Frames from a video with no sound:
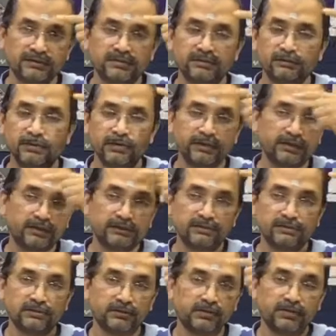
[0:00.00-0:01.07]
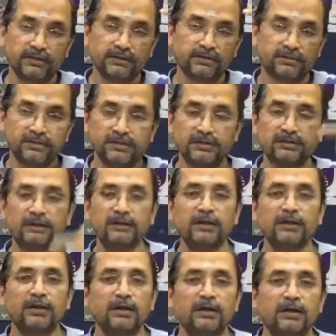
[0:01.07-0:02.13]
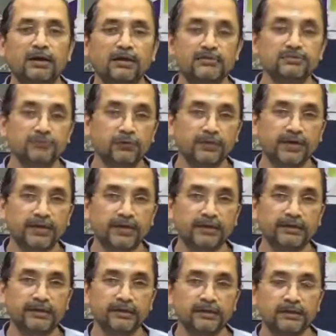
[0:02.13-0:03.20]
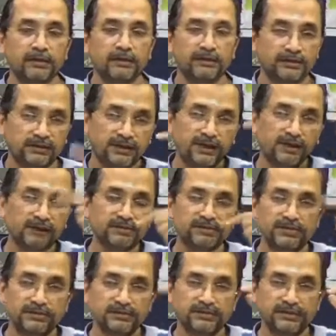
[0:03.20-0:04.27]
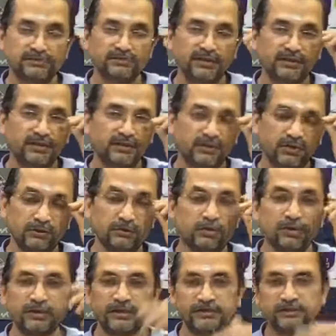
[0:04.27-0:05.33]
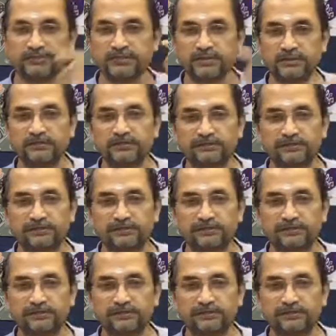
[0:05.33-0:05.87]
markings on the Ganesha, his forehead, the tilaks and stuff like that. You can do all kinds of stuff.